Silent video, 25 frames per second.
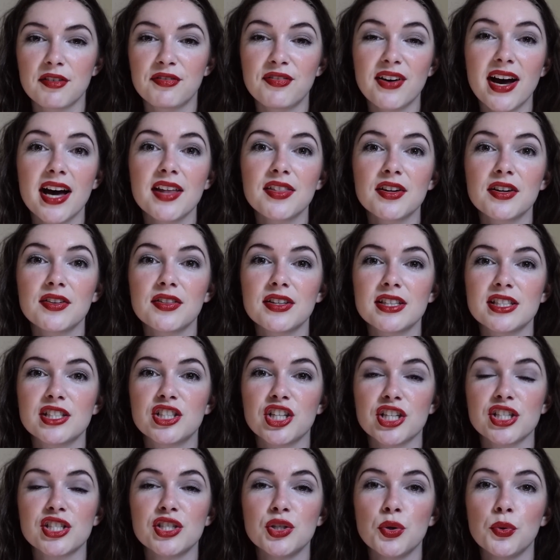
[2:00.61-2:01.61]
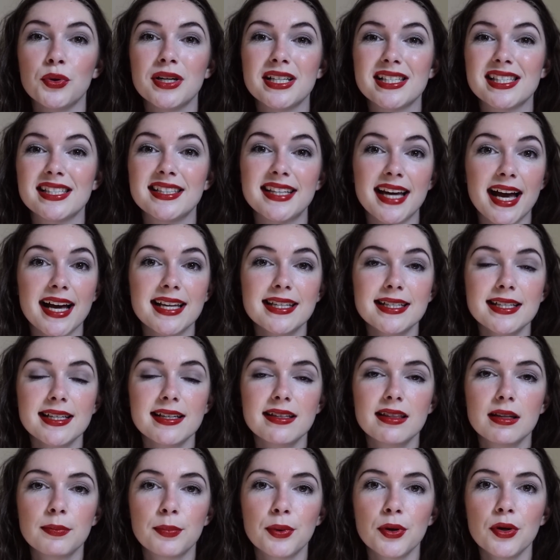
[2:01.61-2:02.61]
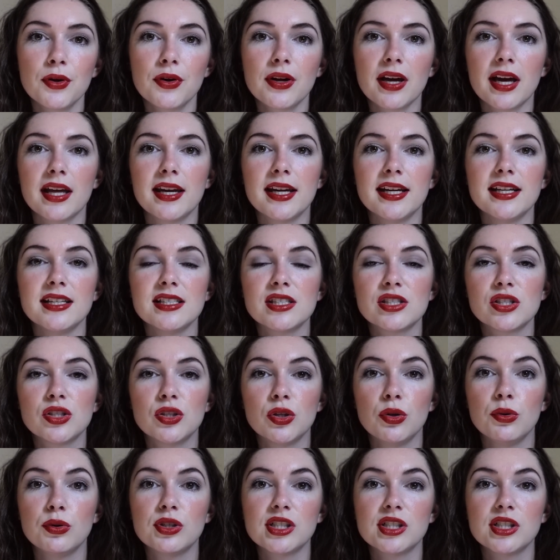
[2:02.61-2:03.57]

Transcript: father that's just known as Daddy in the book, and his 2